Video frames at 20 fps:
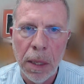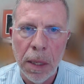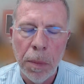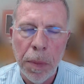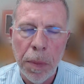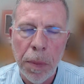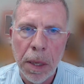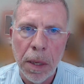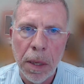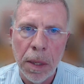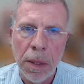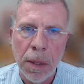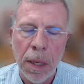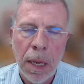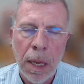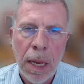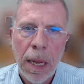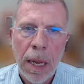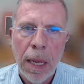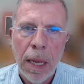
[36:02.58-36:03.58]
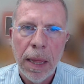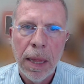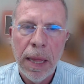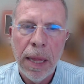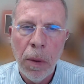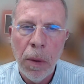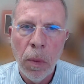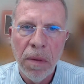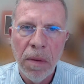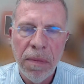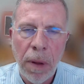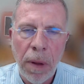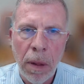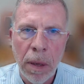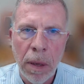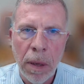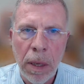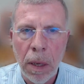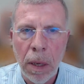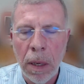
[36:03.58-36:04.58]
because they were
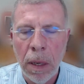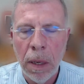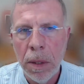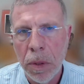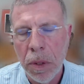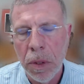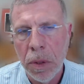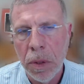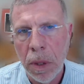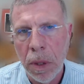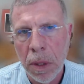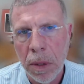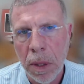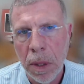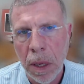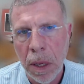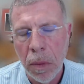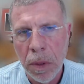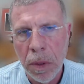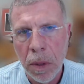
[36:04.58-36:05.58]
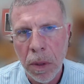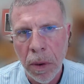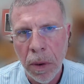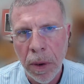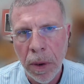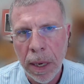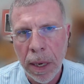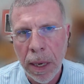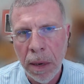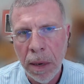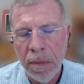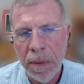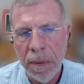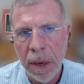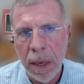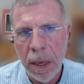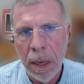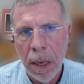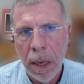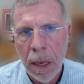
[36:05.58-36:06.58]
falling onto a structure that was already
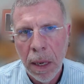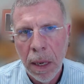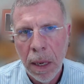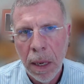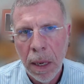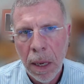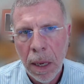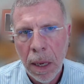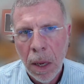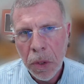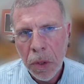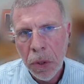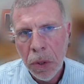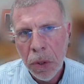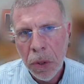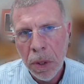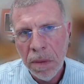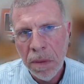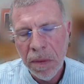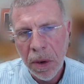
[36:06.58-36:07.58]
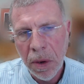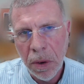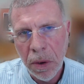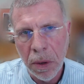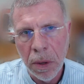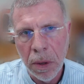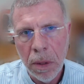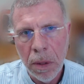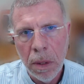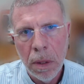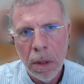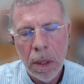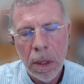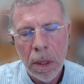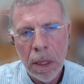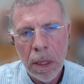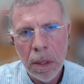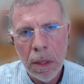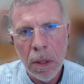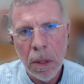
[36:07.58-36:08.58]
identified. What should have occurred
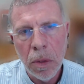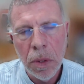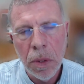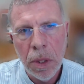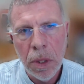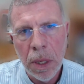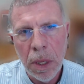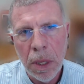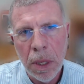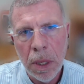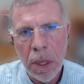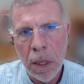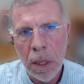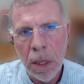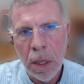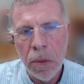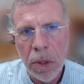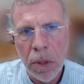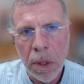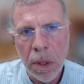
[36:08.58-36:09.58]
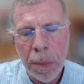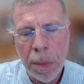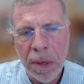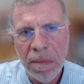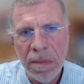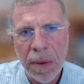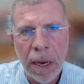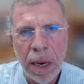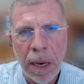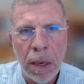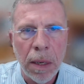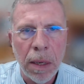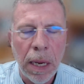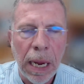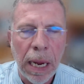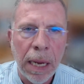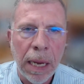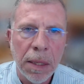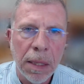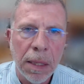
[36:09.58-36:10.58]
is those challenges should have been filed
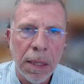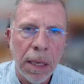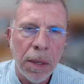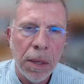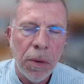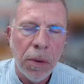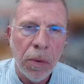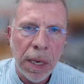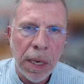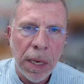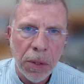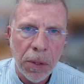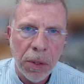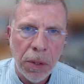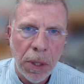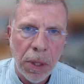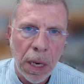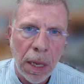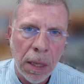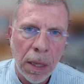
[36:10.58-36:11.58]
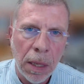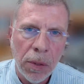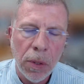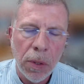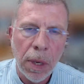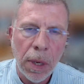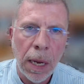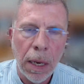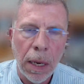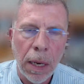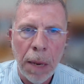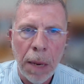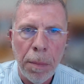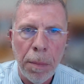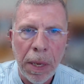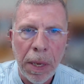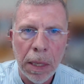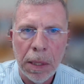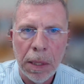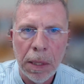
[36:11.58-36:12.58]
as an address challenge, not a
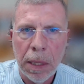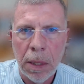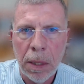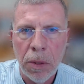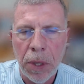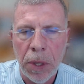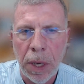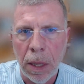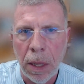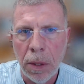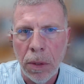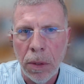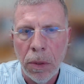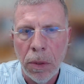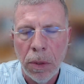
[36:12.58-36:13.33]
BSL challenge.